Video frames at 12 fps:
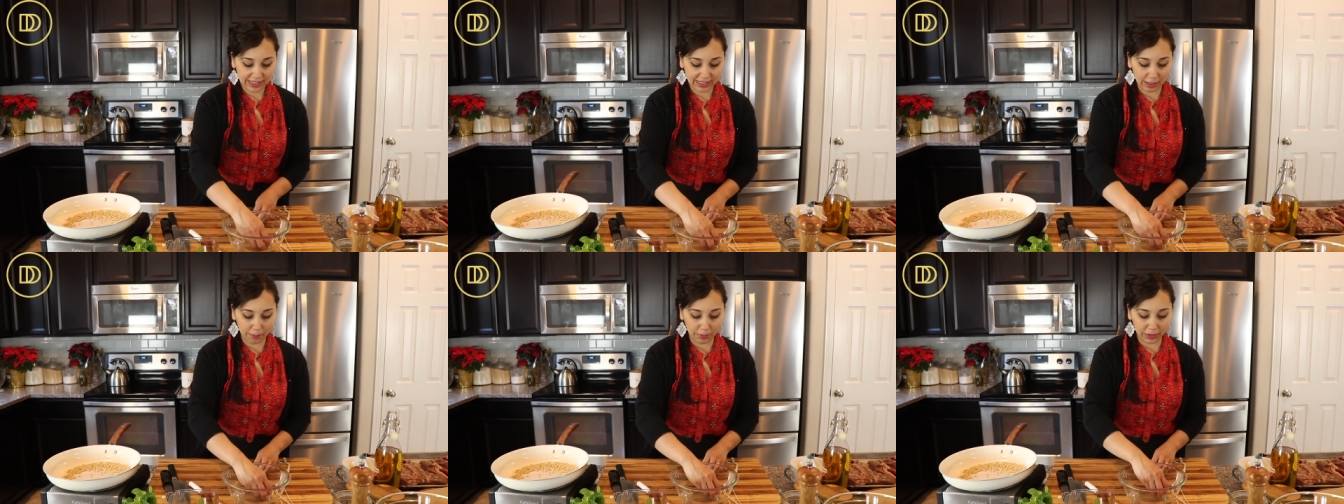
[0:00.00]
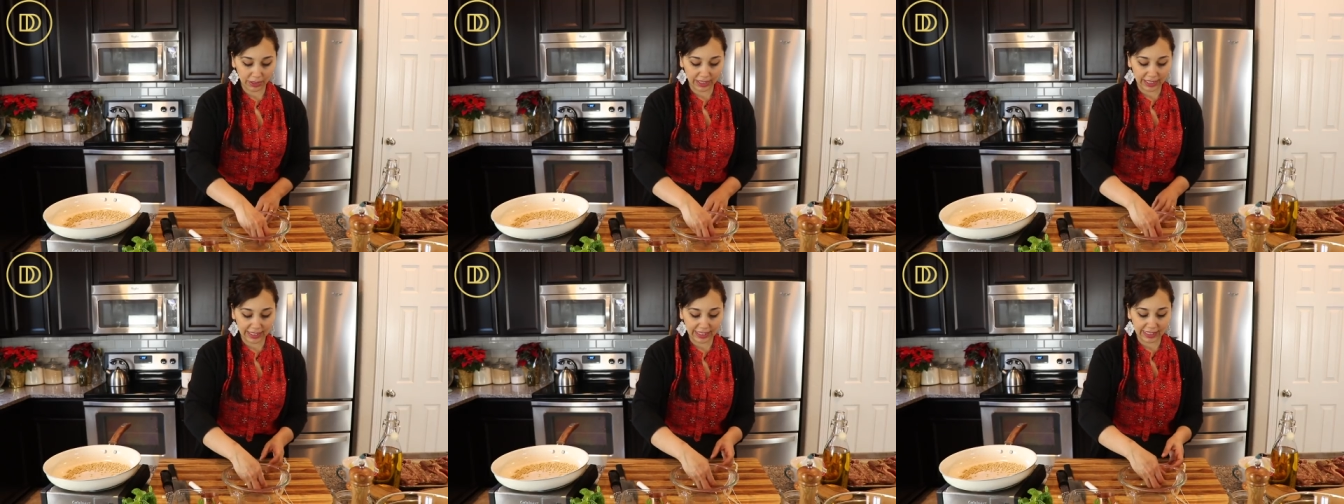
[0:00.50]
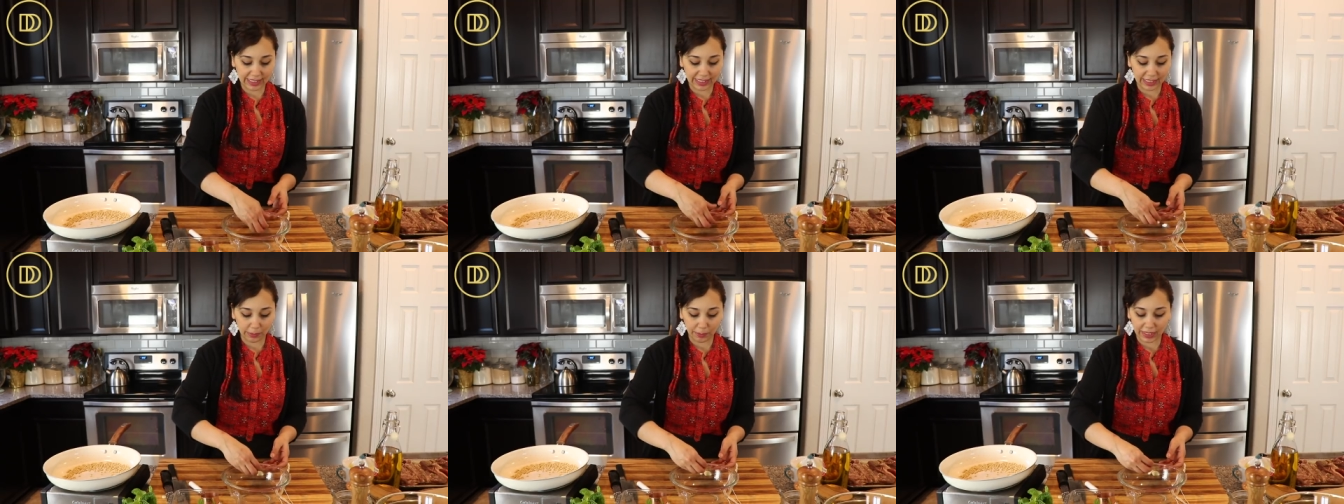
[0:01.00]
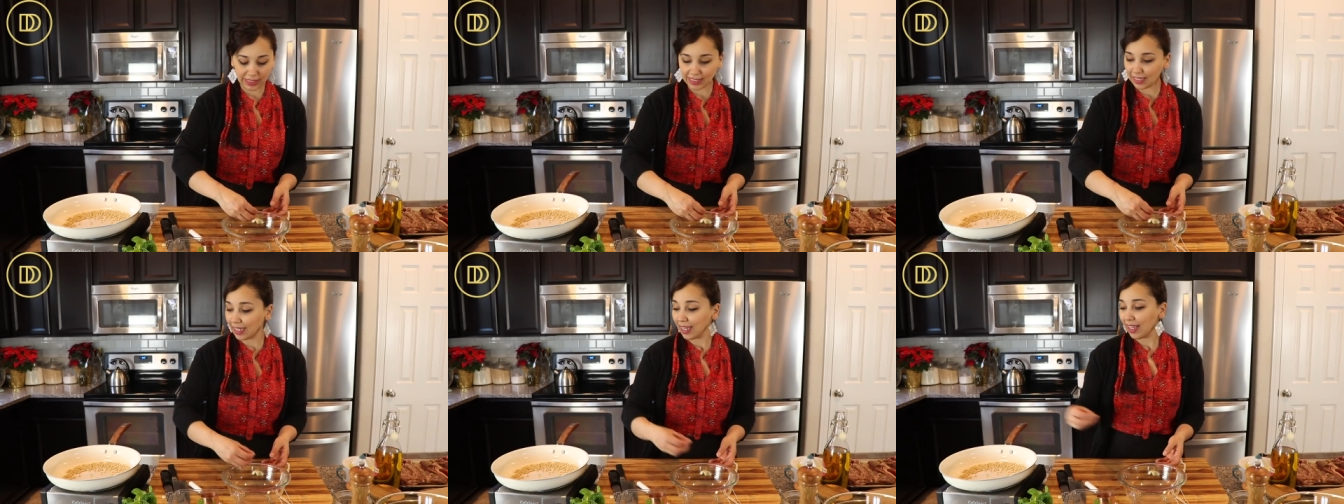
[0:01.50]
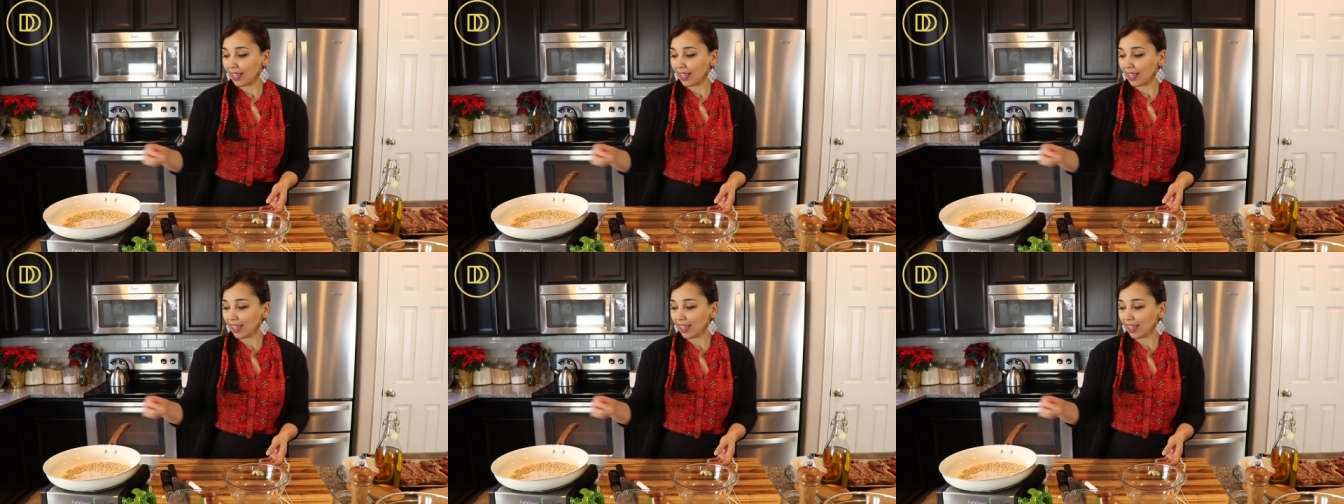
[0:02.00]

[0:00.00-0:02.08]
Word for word: Simple, easy, easy peasy.